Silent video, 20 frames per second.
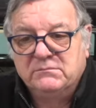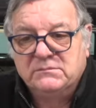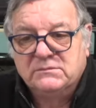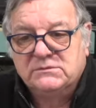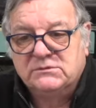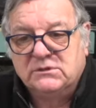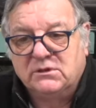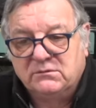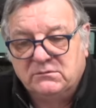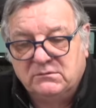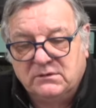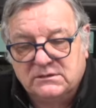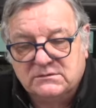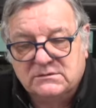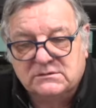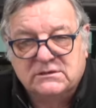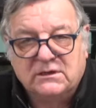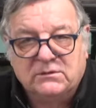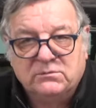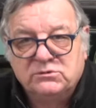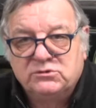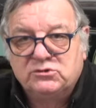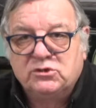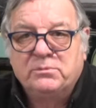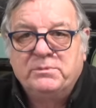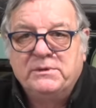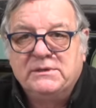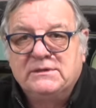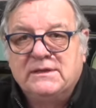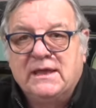So as I say, we'll
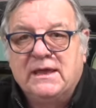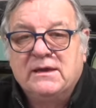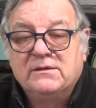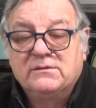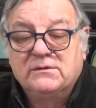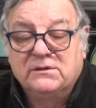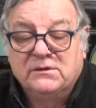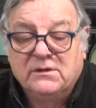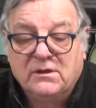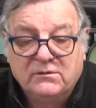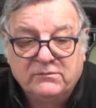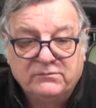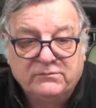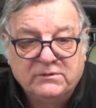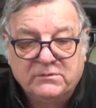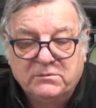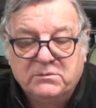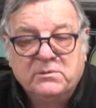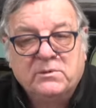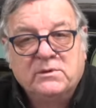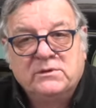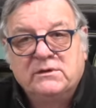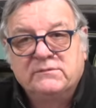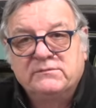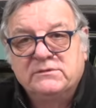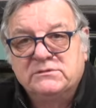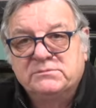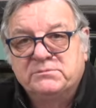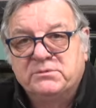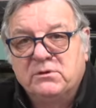drop it down and hopefully we won't
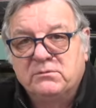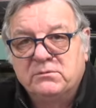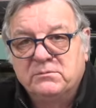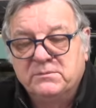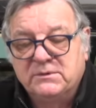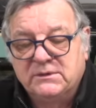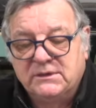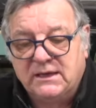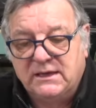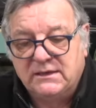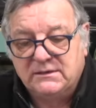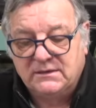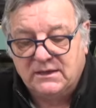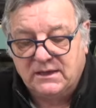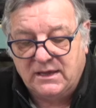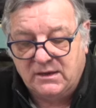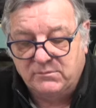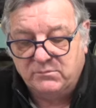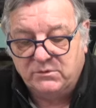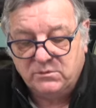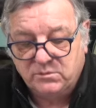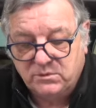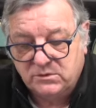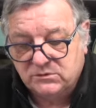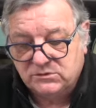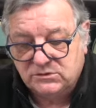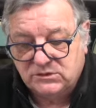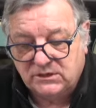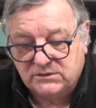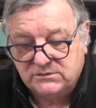have this problem again. And we
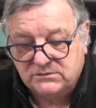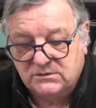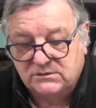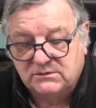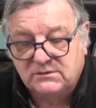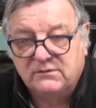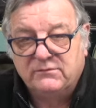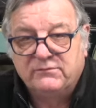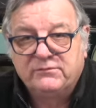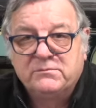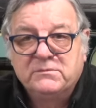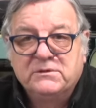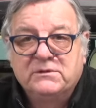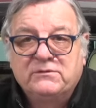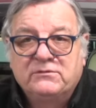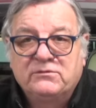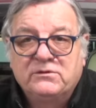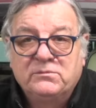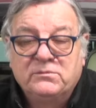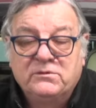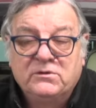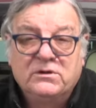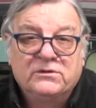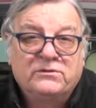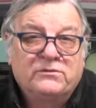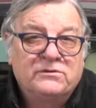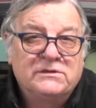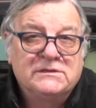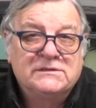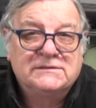will change the diff from we've got a
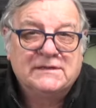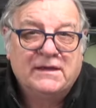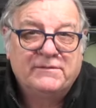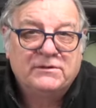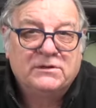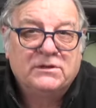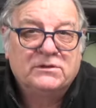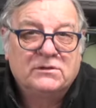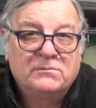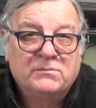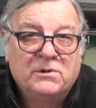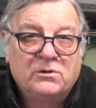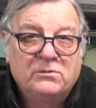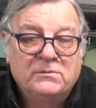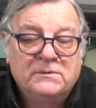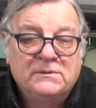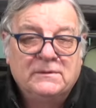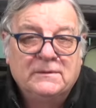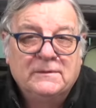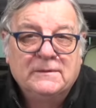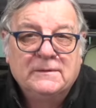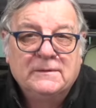3.7 at the moment,